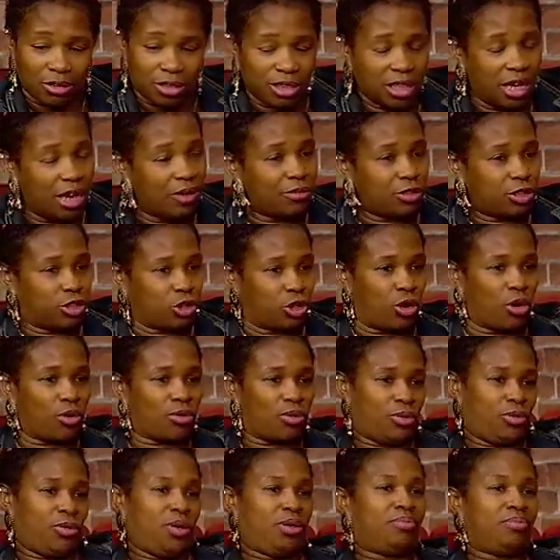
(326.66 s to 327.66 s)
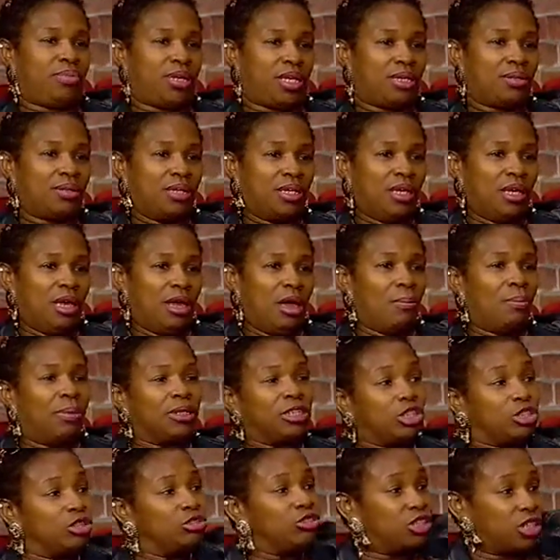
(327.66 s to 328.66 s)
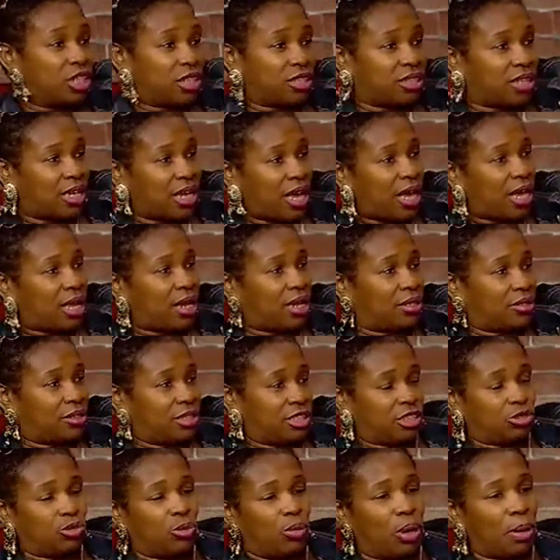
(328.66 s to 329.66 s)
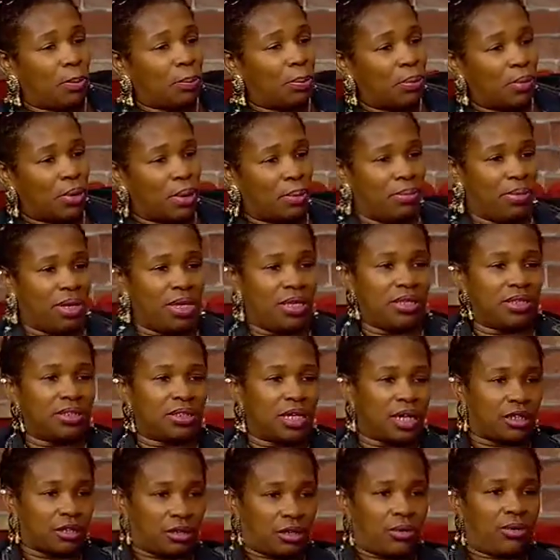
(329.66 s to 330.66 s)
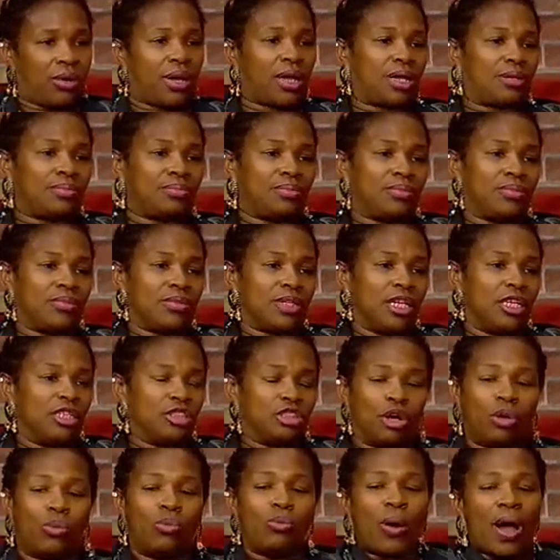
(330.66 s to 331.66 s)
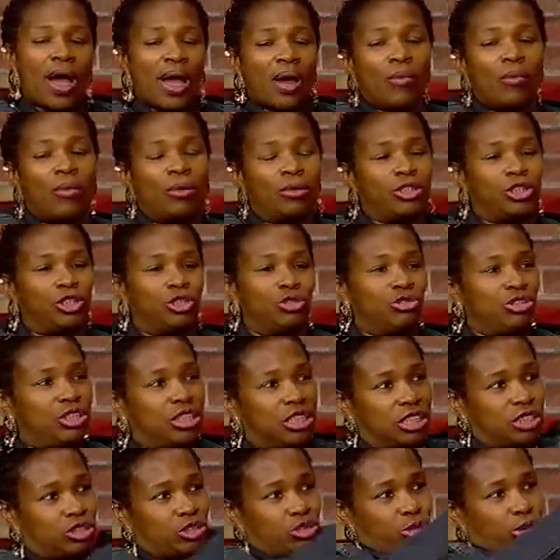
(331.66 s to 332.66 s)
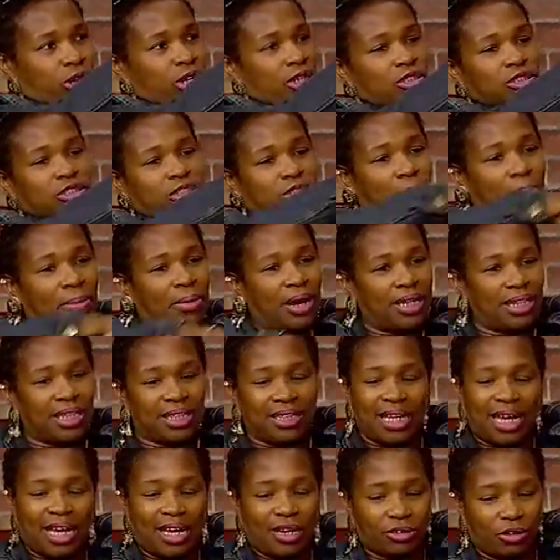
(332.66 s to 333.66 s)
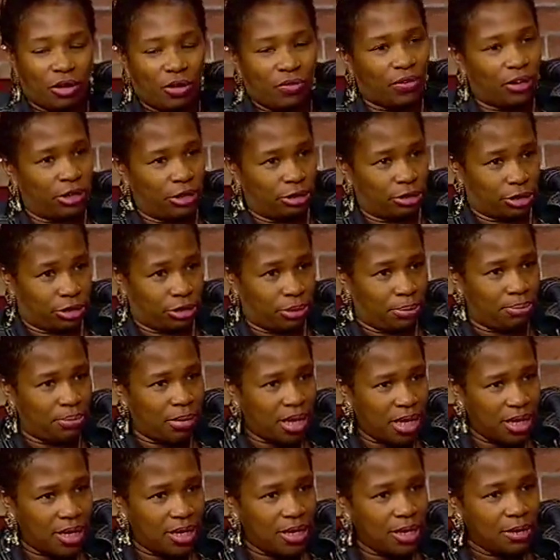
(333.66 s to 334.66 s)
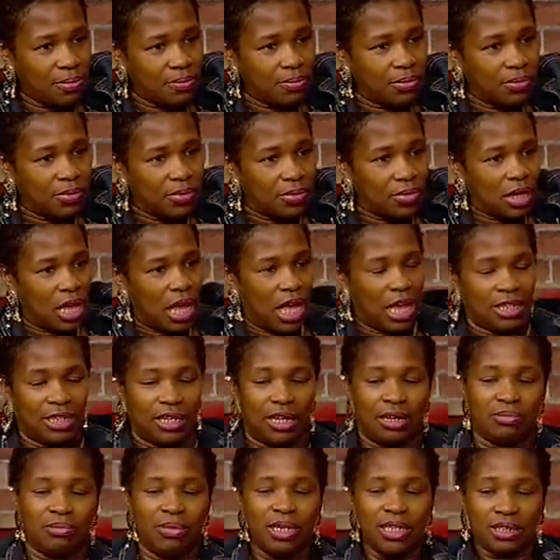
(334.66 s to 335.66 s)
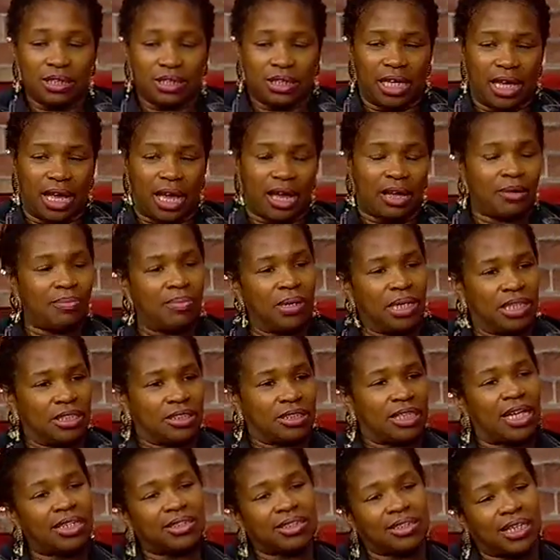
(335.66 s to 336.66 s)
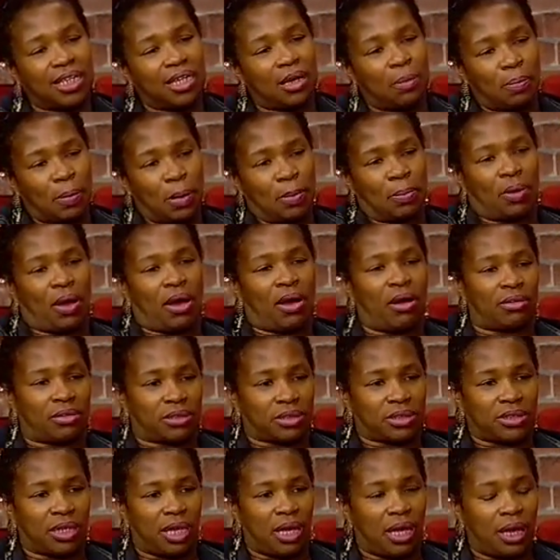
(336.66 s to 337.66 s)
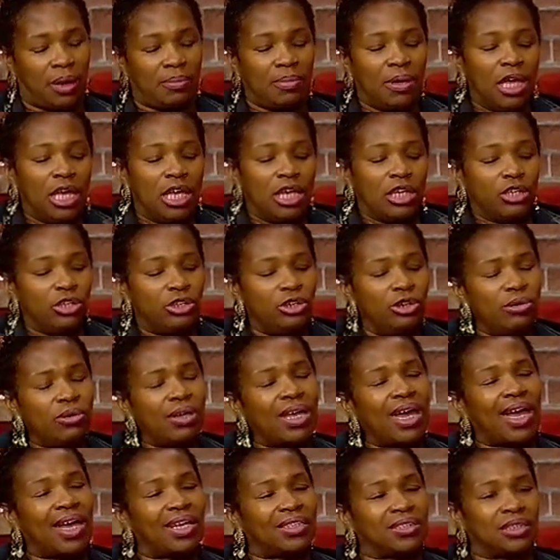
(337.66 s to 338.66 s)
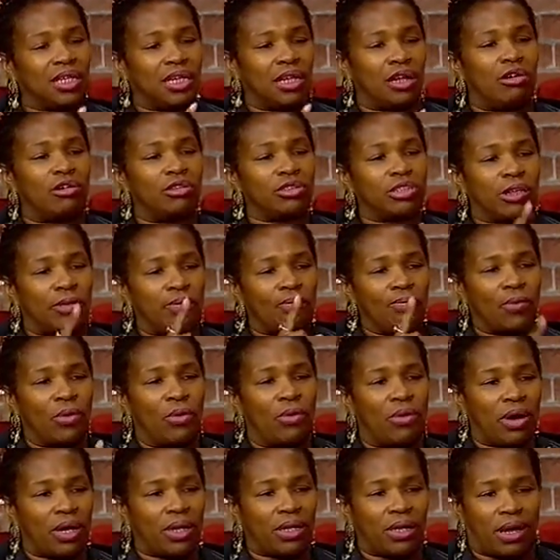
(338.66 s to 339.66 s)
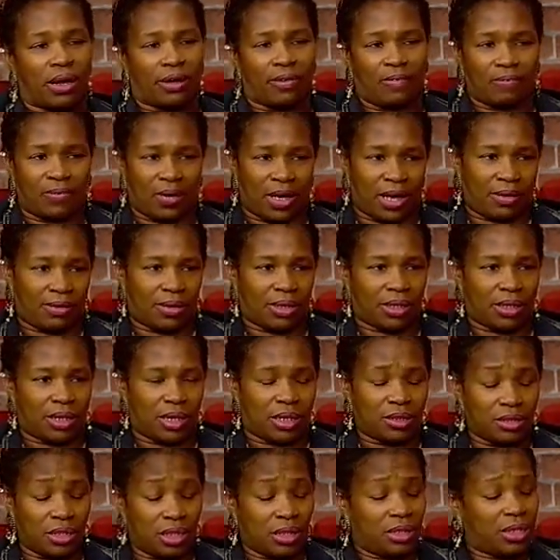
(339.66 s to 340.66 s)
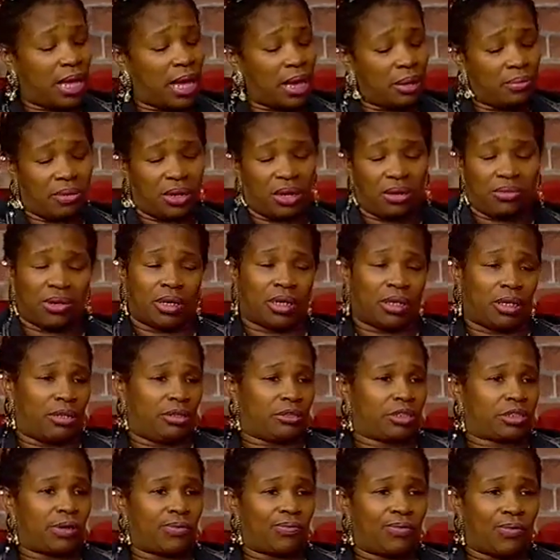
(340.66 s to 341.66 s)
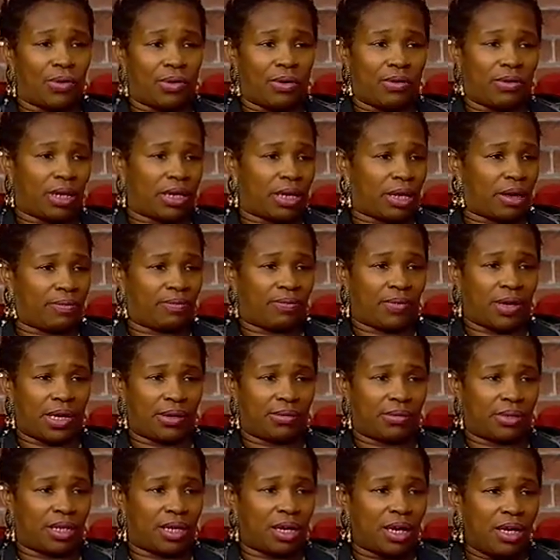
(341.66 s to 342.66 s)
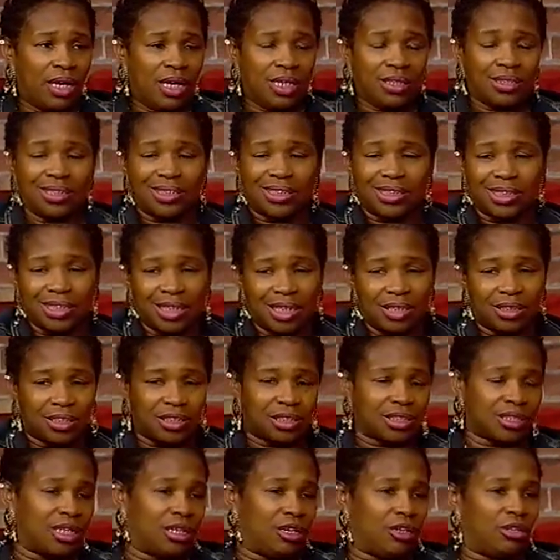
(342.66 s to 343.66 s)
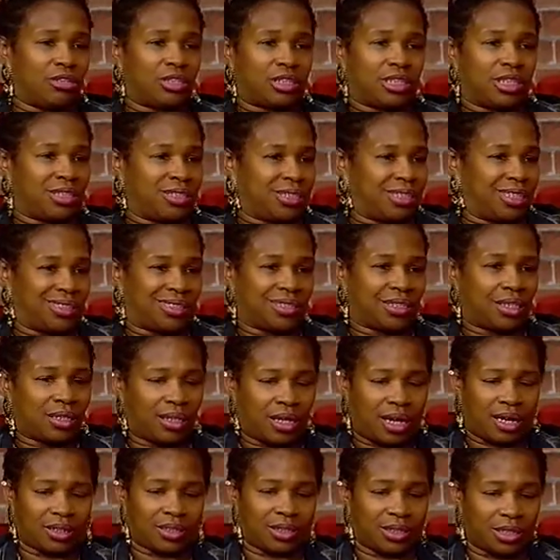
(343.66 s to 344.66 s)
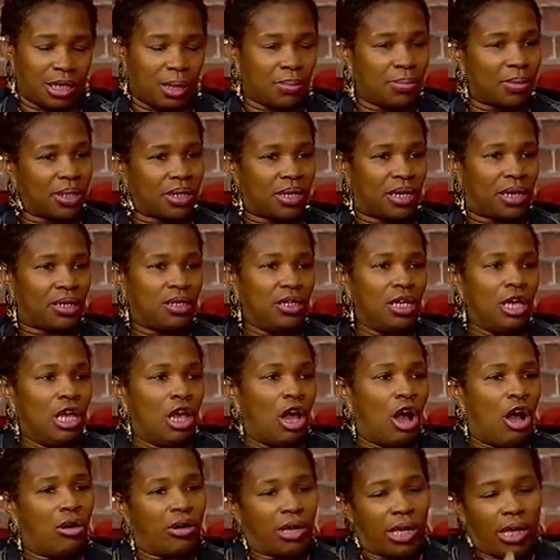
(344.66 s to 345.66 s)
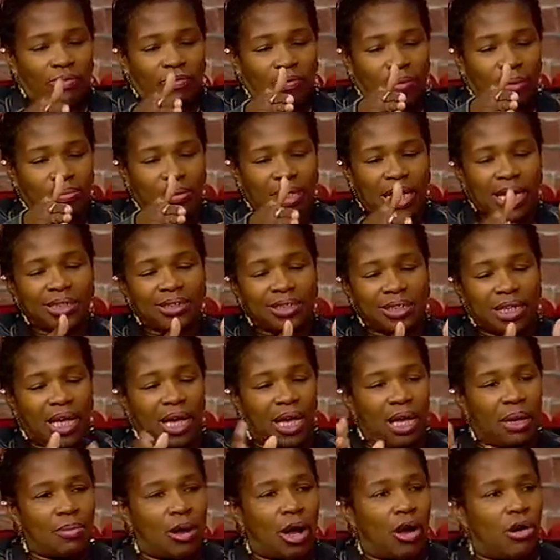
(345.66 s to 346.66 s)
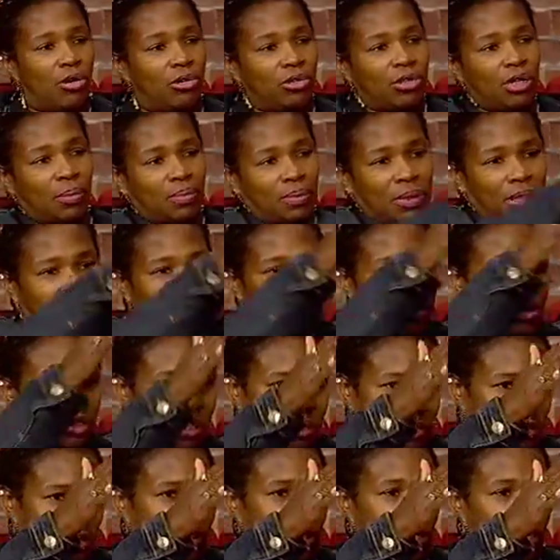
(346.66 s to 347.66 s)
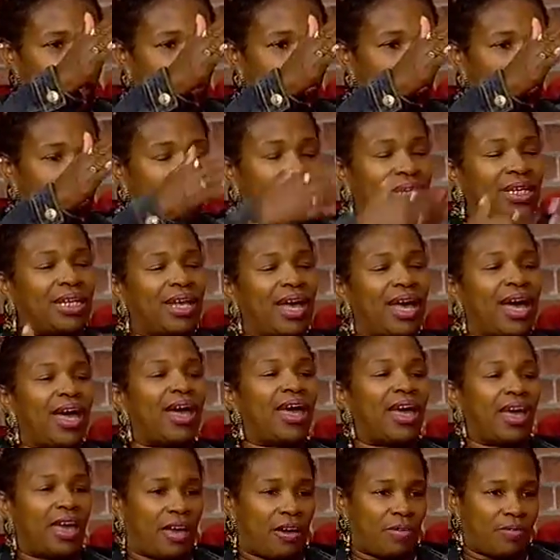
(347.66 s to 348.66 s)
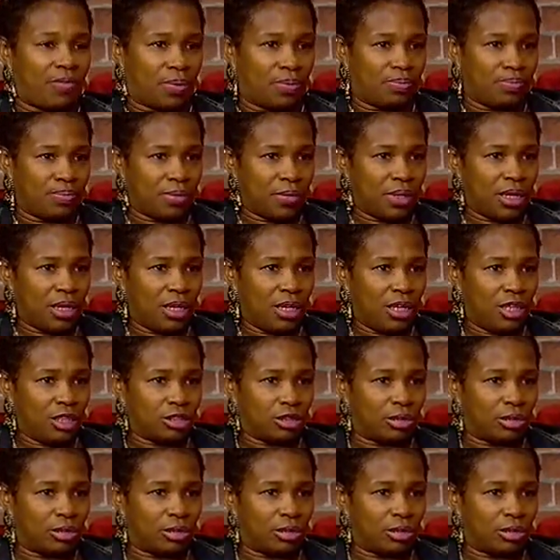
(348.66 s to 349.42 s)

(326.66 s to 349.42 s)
territory with mm-hmm. me. But you just got this $1 million grant. Mm-hmm. So why won't you just trickle some money down over here to me and let me stay out here? Because I tell people all the time, you guys close at 4 o'clock or 5 o'clock. The library closed at 4 o'clock, 5 o'clock. Mm-hmm. The centers closed at 6 o'clock, 7 o'clock. Mm-hmm. Okay, from that time on up until 3 in the morning, I have them. Mm-hmm.